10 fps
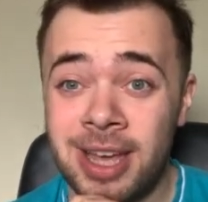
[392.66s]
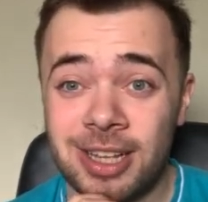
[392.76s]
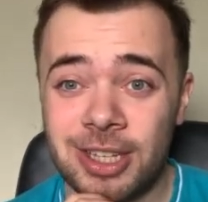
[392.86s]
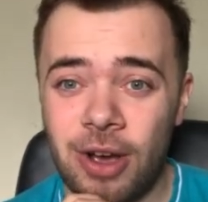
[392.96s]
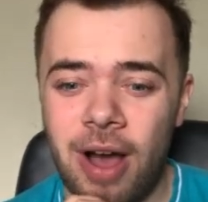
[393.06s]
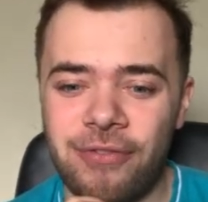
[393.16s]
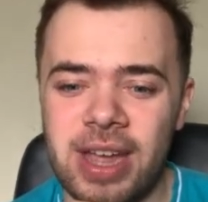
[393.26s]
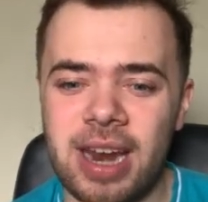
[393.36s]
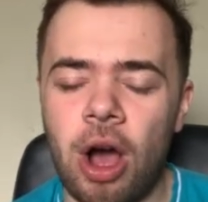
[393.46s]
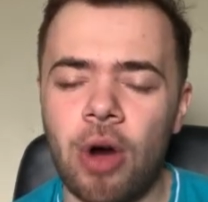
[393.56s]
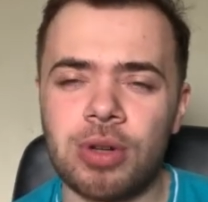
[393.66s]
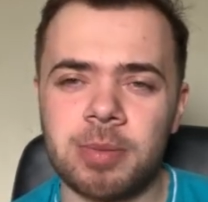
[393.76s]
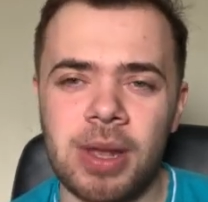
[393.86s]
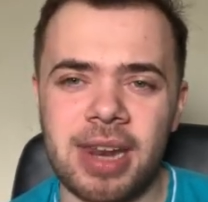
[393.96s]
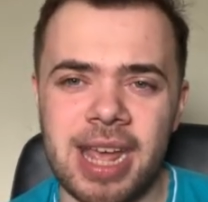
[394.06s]
So I think
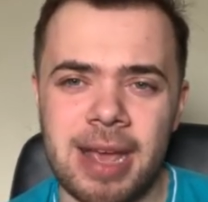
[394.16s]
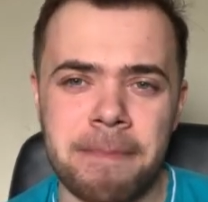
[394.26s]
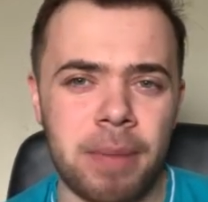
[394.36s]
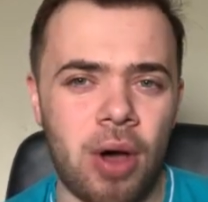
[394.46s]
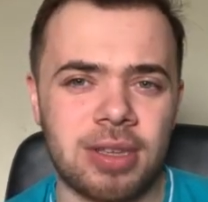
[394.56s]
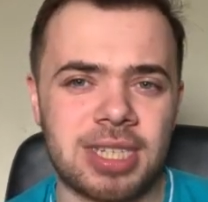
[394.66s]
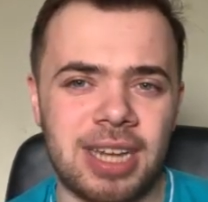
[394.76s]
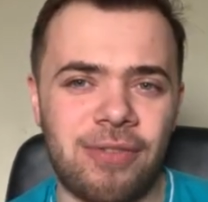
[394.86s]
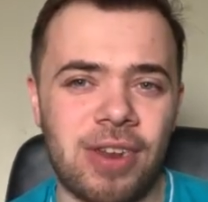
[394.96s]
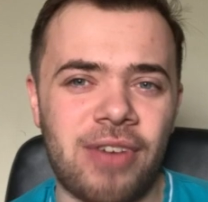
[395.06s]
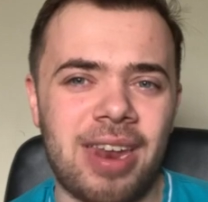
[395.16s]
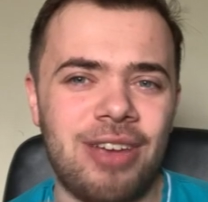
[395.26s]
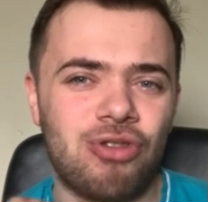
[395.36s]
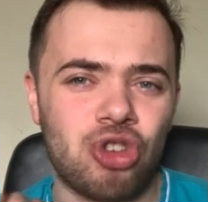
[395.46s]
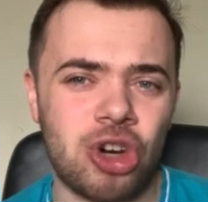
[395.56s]
ultimately Barnsley, for the fact they
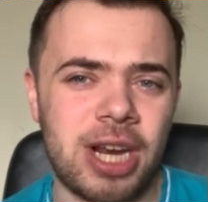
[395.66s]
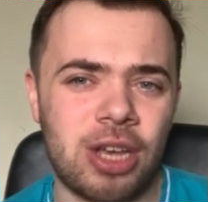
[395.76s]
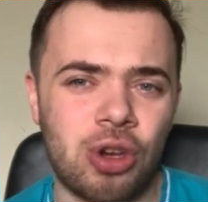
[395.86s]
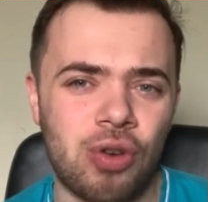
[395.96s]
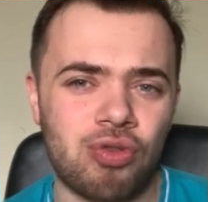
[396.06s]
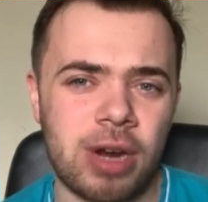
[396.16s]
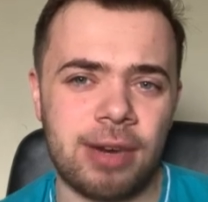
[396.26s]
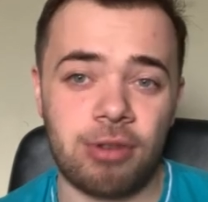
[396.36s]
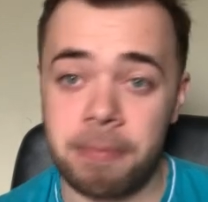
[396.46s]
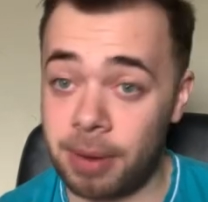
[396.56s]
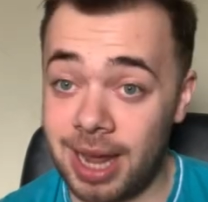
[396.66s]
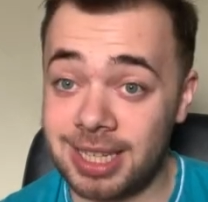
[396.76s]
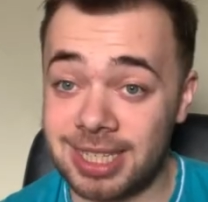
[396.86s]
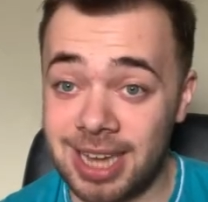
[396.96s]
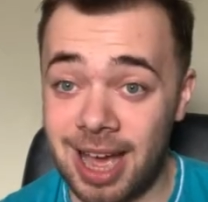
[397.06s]
really couldn't really
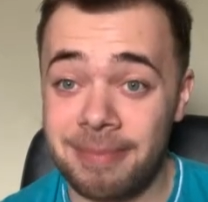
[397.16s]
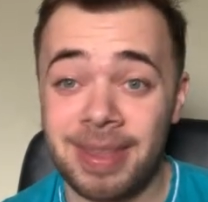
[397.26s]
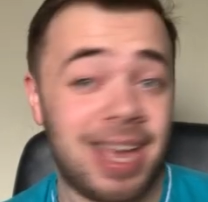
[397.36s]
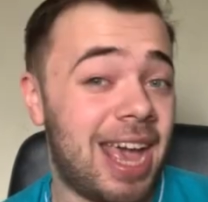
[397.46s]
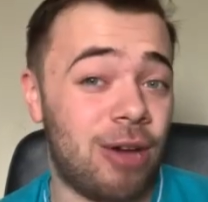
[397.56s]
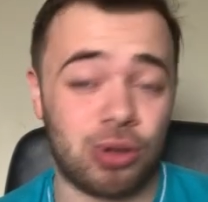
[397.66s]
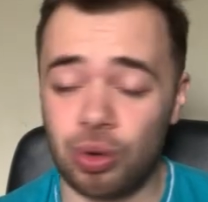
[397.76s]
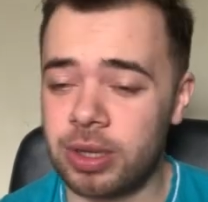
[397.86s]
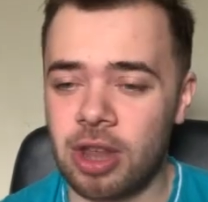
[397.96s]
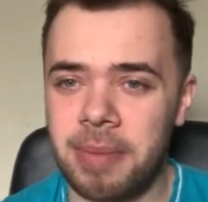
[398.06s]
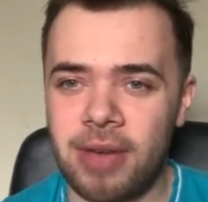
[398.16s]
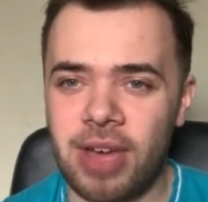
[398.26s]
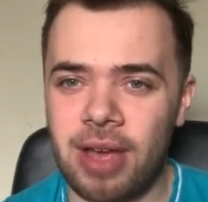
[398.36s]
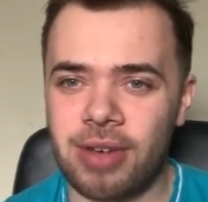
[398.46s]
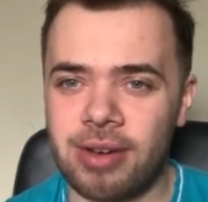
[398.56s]
replace that, it was always going to be a
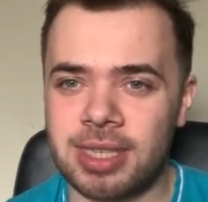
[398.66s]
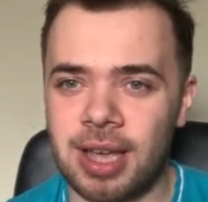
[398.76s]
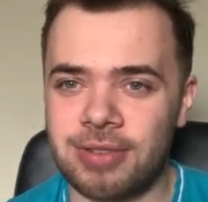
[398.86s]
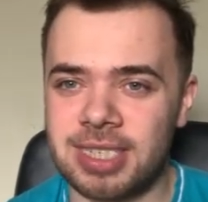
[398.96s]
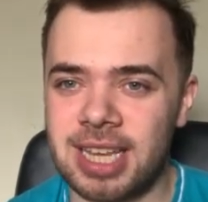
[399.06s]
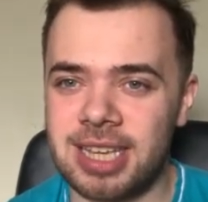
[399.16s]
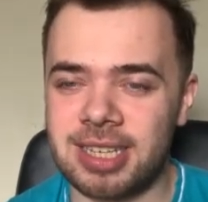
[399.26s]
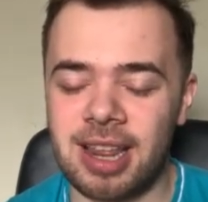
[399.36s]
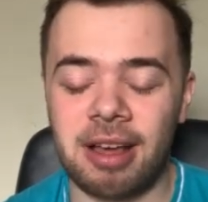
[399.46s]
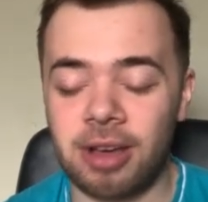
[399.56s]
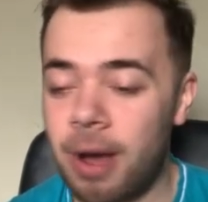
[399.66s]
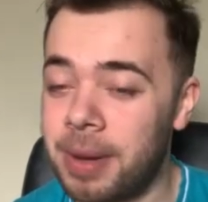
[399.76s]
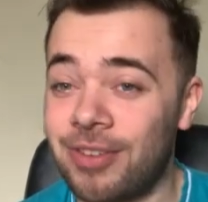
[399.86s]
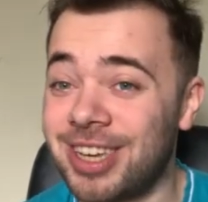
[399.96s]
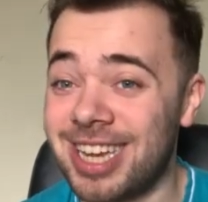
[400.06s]
very, very tough season. And I can't
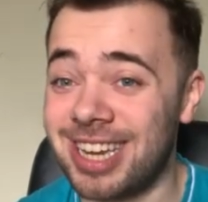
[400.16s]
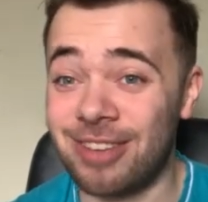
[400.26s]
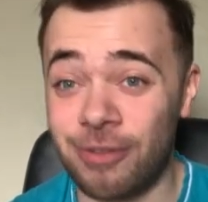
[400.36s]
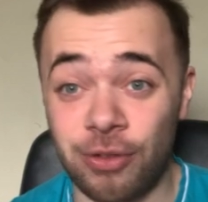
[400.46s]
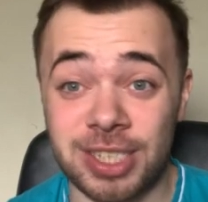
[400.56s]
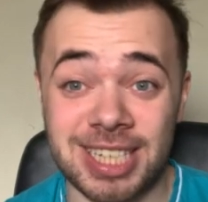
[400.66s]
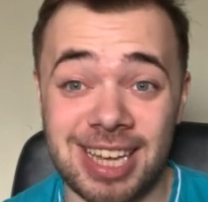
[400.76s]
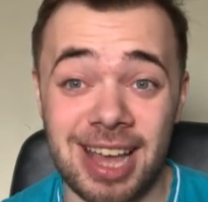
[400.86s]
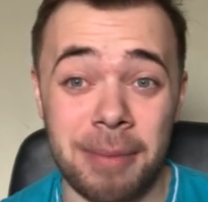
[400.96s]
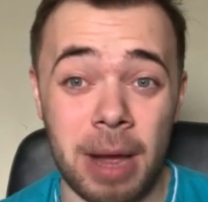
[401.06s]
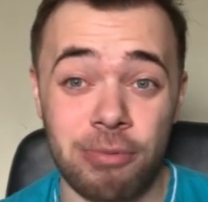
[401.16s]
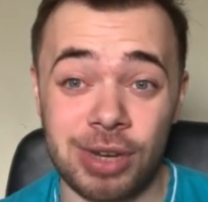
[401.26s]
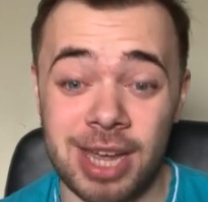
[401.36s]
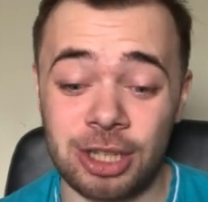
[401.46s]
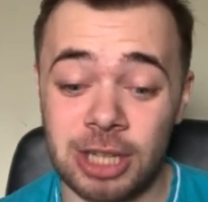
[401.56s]
believe I didn't even foresee that in my
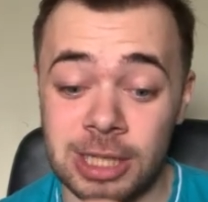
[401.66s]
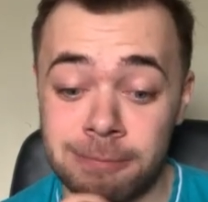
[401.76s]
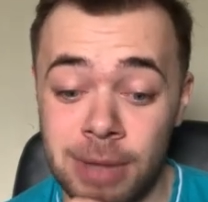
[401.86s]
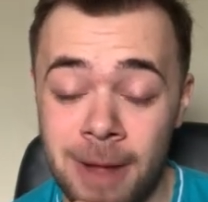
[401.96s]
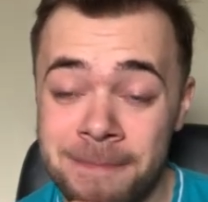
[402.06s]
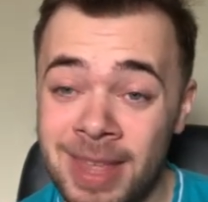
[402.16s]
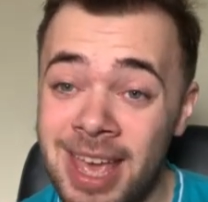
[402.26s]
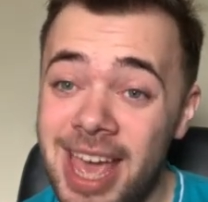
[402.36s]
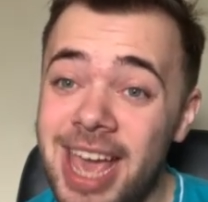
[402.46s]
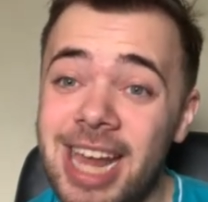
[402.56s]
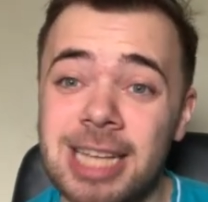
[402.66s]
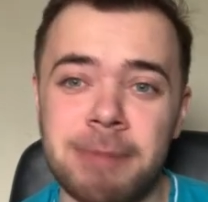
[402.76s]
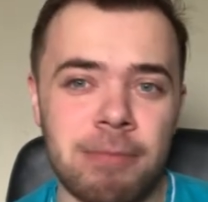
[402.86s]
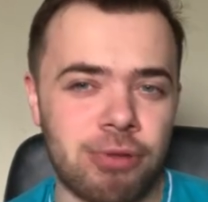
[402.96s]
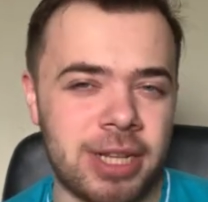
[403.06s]
predictions, but it has
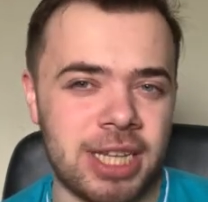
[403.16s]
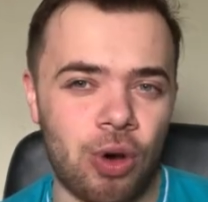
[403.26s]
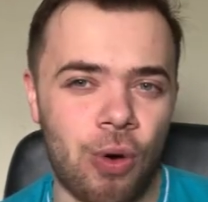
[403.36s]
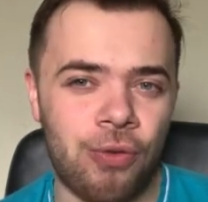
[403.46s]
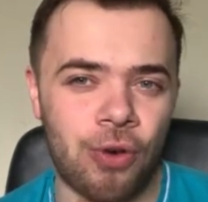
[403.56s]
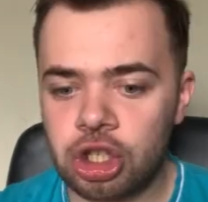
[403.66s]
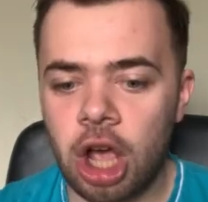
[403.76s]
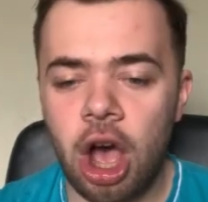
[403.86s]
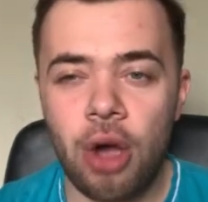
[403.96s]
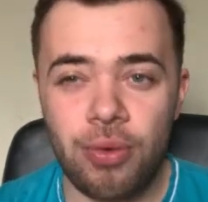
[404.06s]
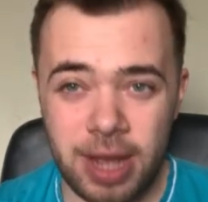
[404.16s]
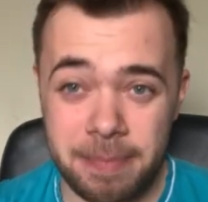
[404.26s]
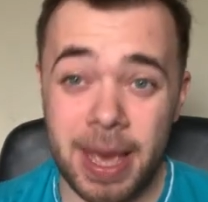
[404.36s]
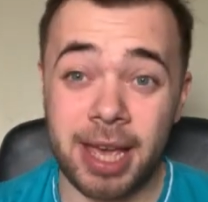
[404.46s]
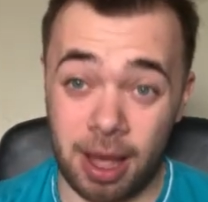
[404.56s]
been pretty awful. To only
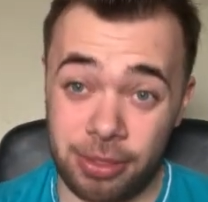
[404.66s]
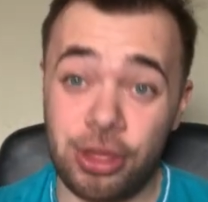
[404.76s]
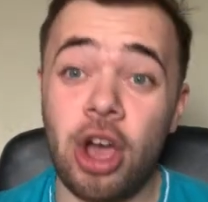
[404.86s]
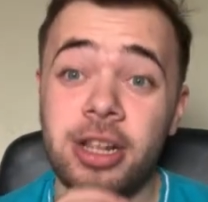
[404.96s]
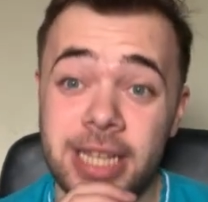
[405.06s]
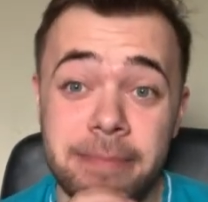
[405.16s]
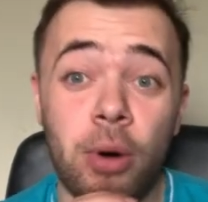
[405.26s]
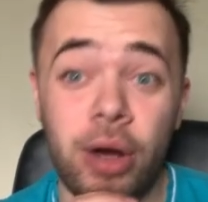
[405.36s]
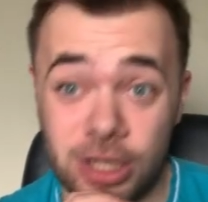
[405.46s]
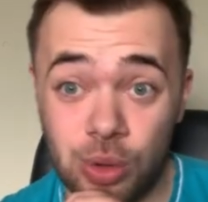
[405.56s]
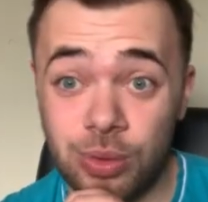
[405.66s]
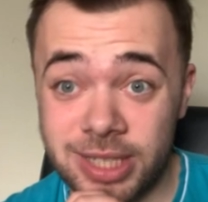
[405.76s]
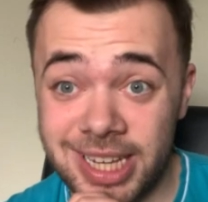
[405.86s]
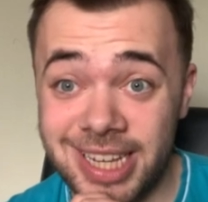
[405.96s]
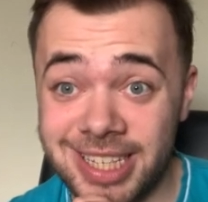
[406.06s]
pick up 30 points all
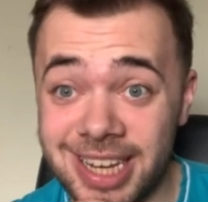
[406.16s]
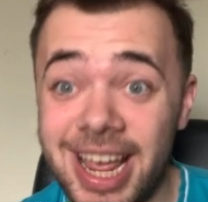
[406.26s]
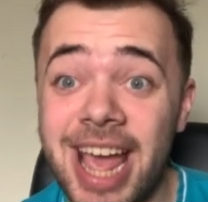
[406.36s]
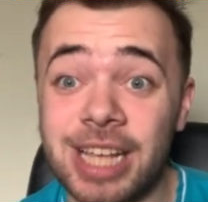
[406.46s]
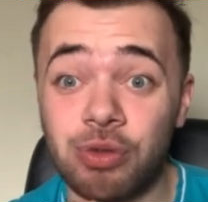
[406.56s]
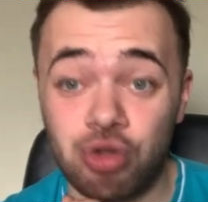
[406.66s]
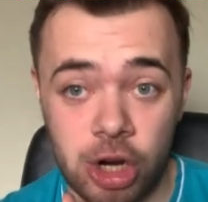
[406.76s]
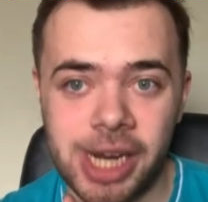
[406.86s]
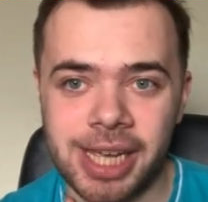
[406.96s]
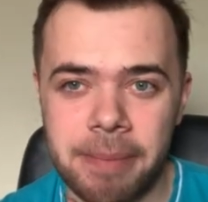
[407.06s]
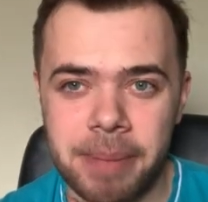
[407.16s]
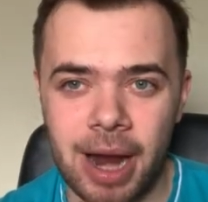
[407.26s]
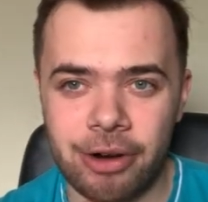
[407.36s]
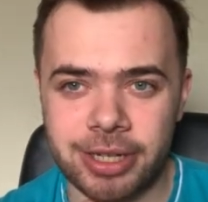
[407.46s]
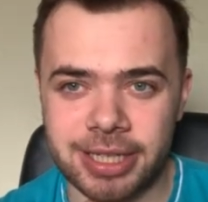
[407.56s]
season is really
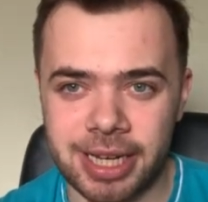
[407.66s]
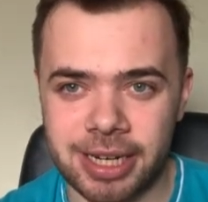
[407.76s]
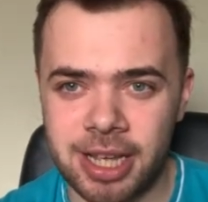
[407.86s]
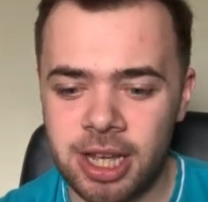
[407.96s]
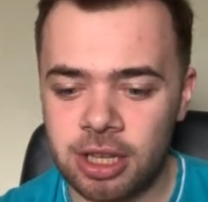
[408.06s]
embarrassing.